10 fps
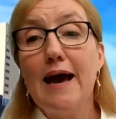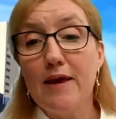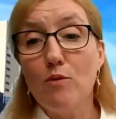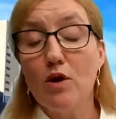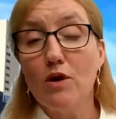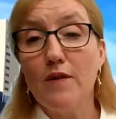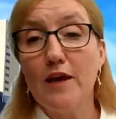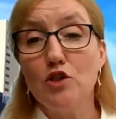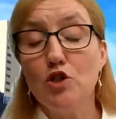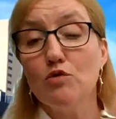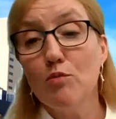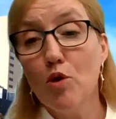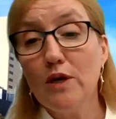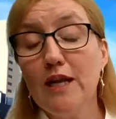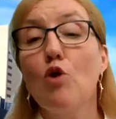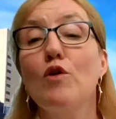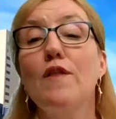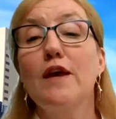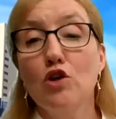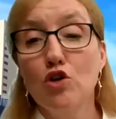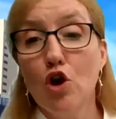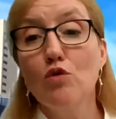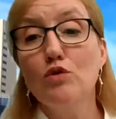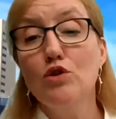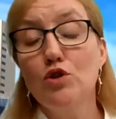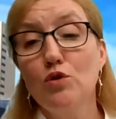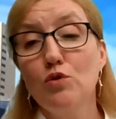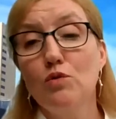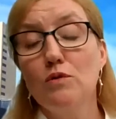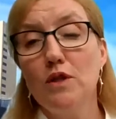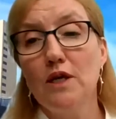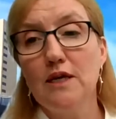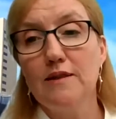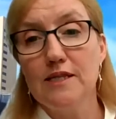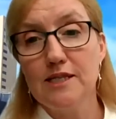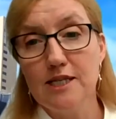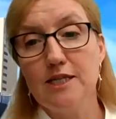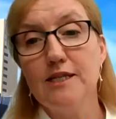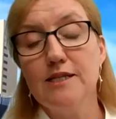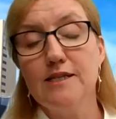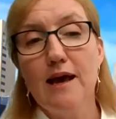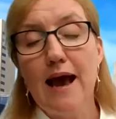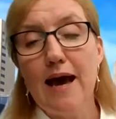And they could do it remotely or they could go to the cities